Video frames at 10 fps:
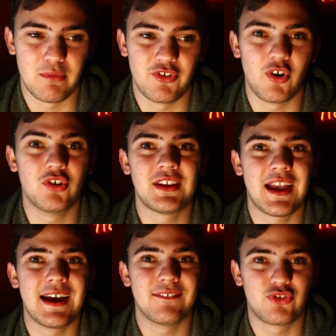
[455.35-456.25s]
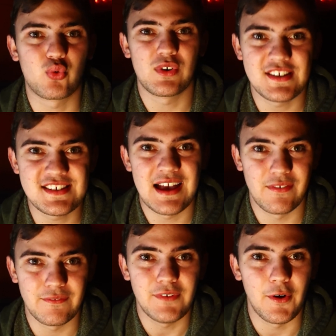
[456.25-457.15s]
was you only have
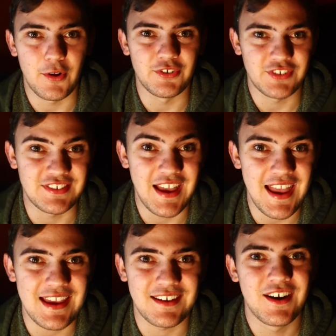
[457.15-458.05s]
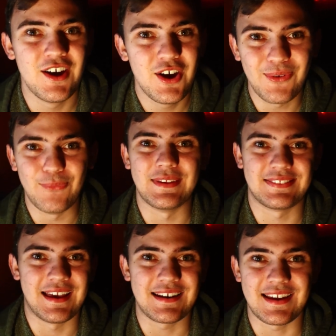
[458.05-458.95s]
27 photos to take
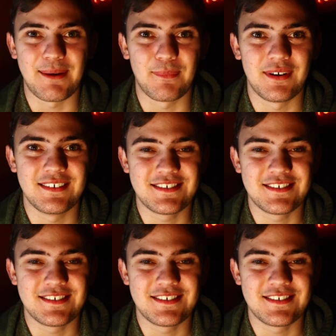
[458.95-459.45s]
with that camera.